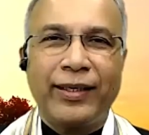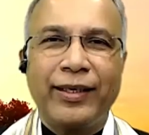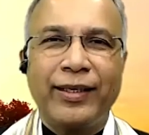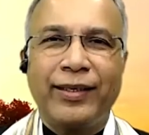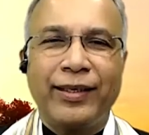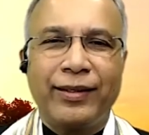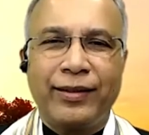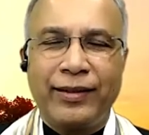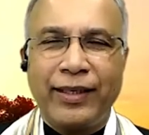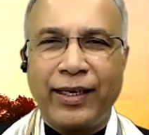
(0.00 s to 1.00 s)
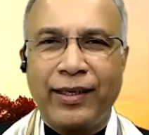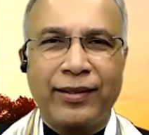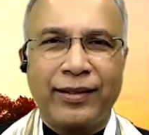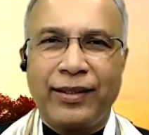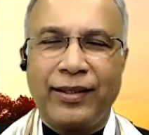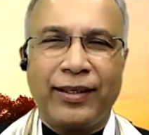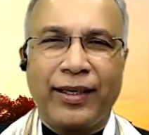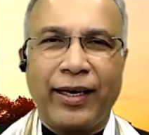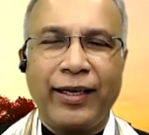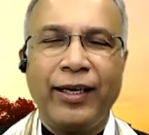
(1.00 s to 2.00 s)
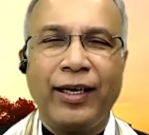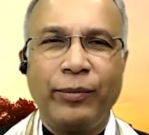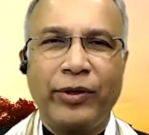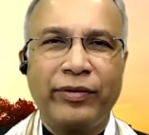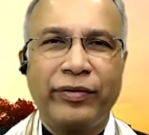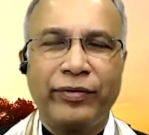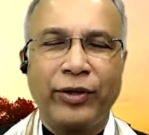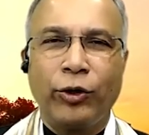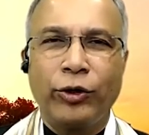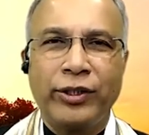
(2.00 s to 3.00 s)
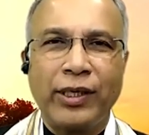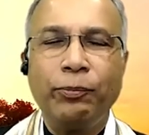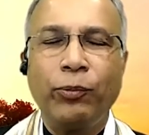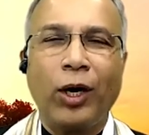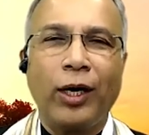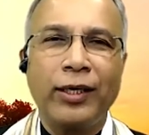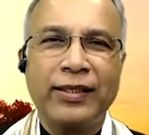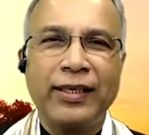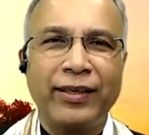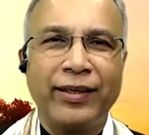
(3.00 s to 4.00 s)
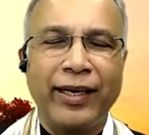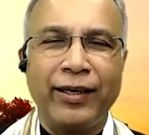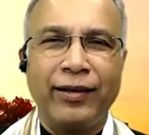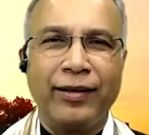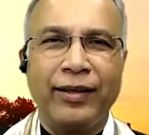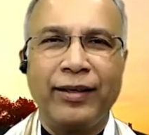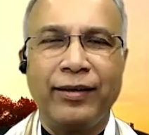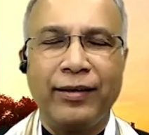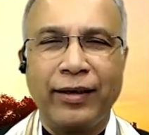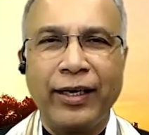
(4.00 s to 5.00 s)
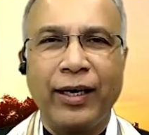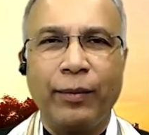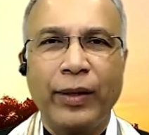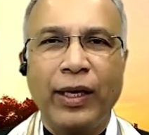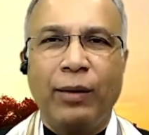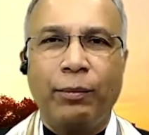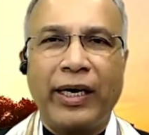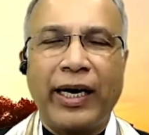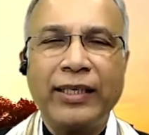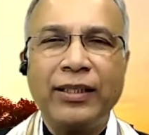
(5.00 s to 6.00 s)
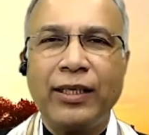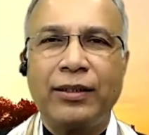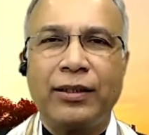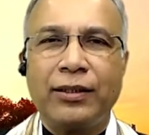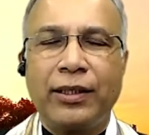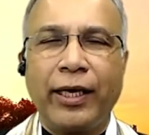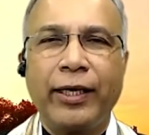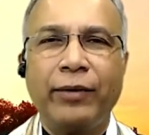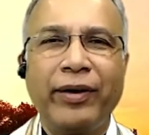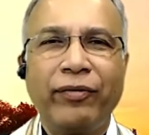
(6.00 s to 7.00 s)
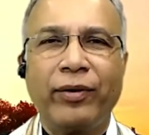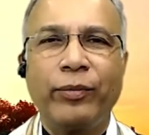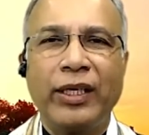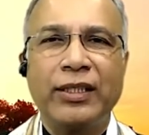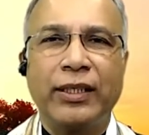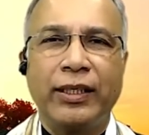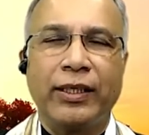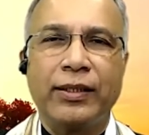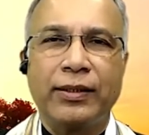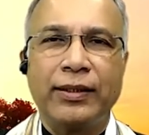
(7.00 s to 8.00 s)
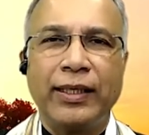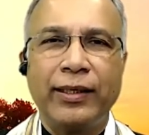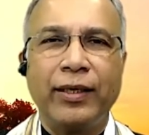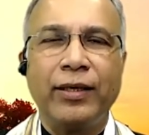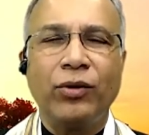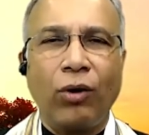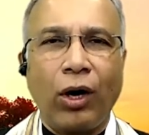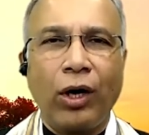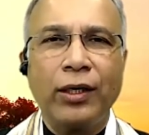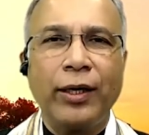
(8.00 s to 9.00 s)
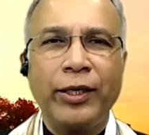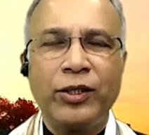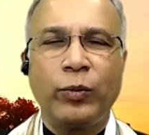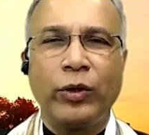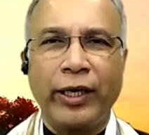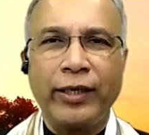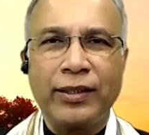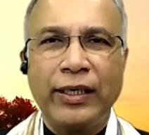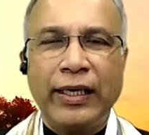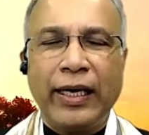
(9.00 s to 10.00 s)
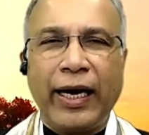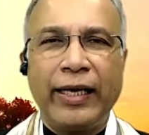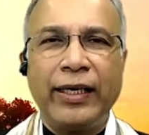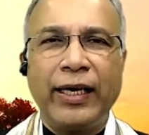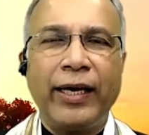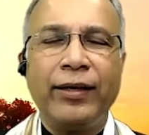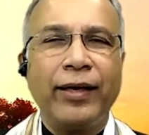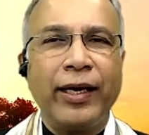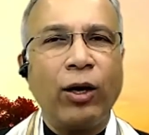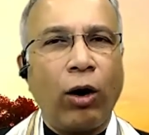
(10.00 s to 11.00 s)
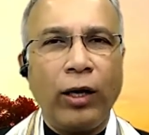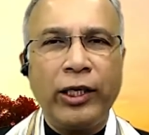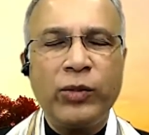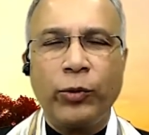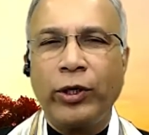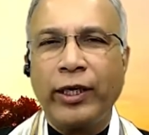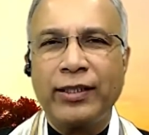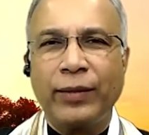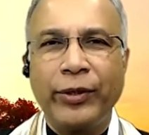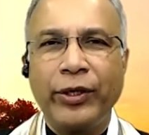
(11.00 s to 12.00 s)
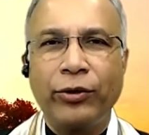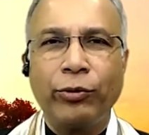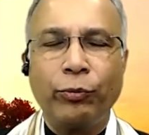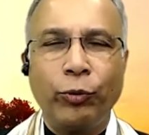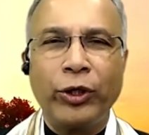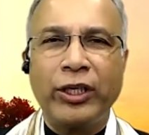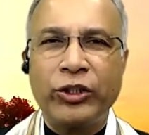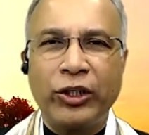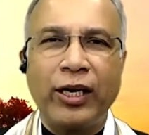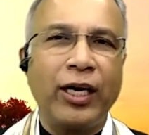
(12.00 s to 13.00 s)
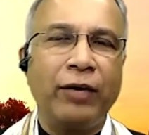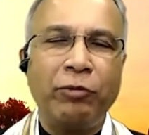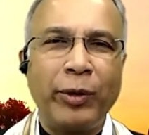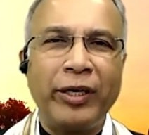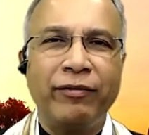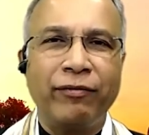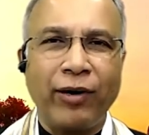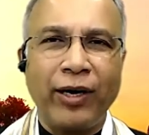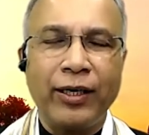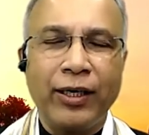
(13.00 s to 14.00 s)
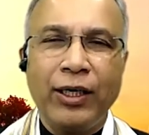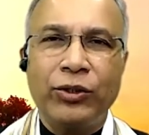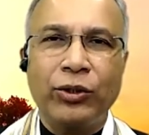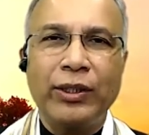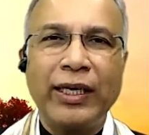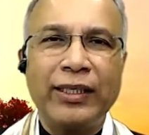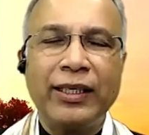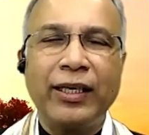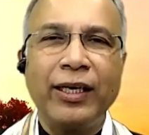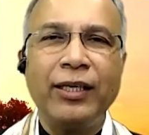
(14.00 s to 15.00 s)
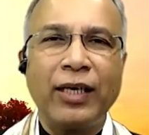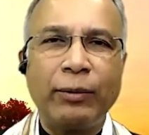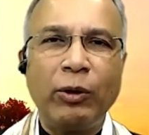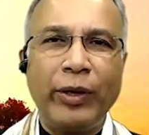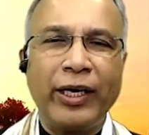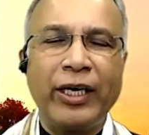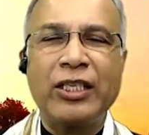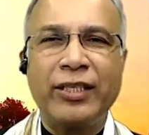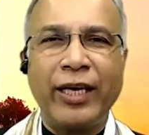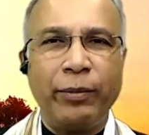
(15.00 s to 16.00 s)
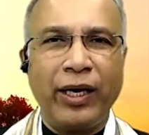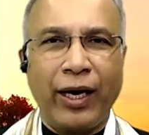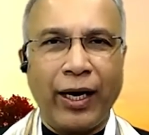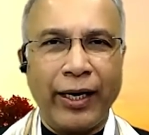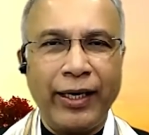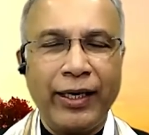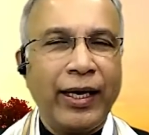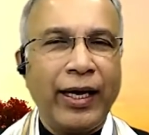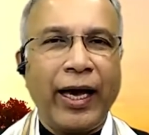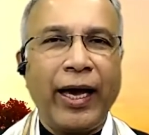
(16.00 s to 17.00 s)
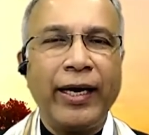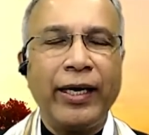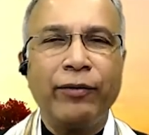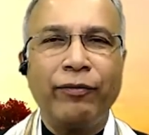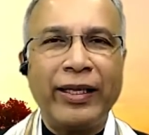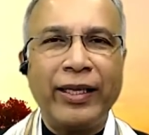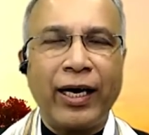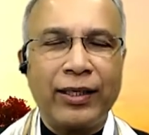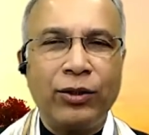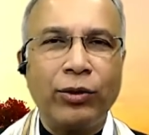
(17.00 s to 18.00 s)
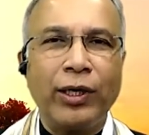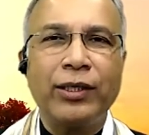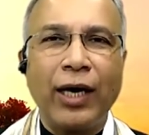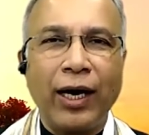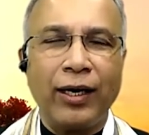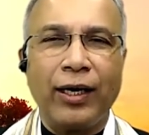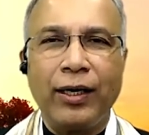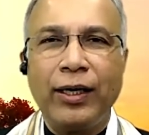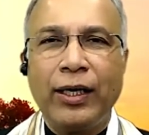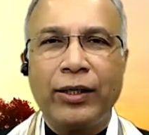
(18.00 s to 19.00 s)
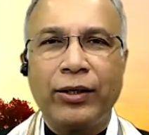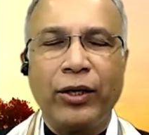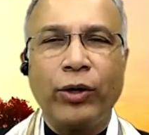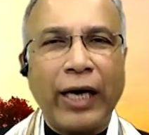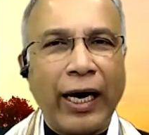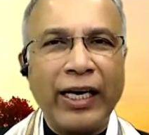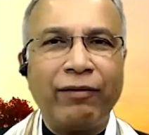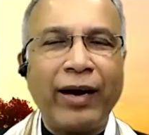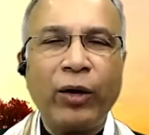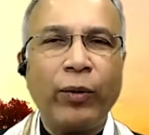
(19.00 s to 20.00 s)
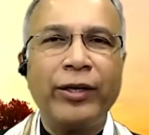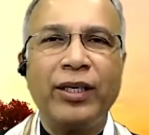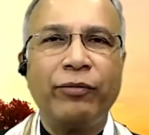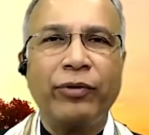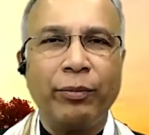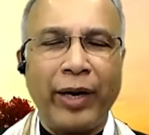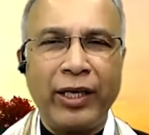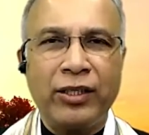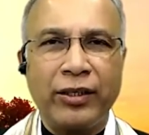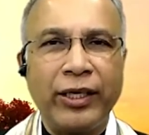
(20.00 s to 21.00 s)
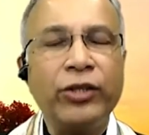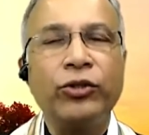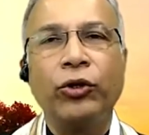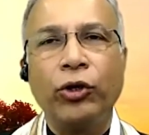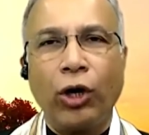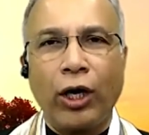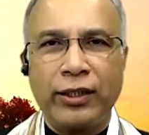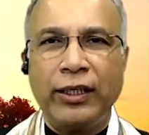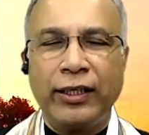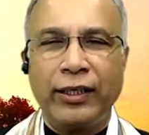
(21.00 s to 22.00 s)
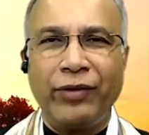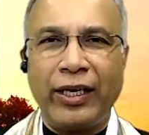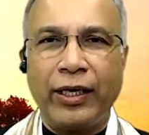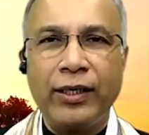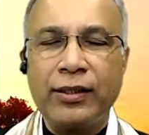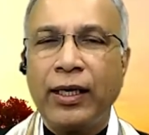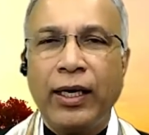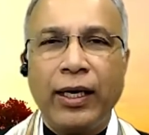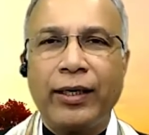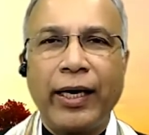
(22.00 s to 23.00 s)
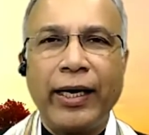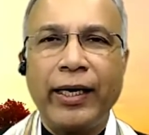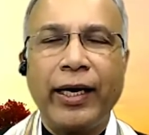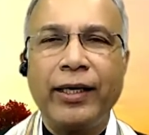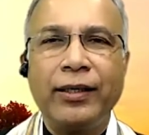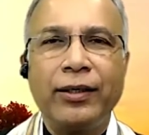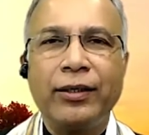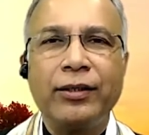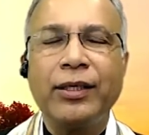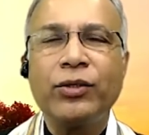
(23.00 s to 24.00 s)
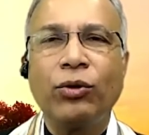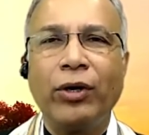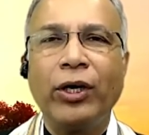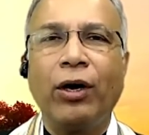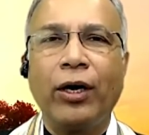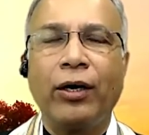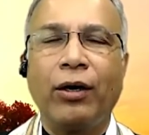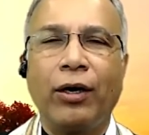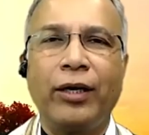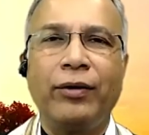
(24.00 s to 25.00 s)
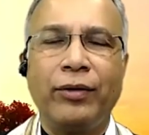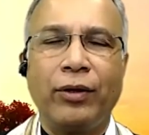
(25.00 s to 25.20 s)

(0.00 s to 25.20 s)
there are any number of subplots that can ring up, but I think the takeaway from this is that there is an organized protest, and all these protests appear to put the children and women in front, so that the real troublemakers stay behind. And when they do a dharna, then you can't evacuate them from main street, so you cause inconvenience. And it's just going on and on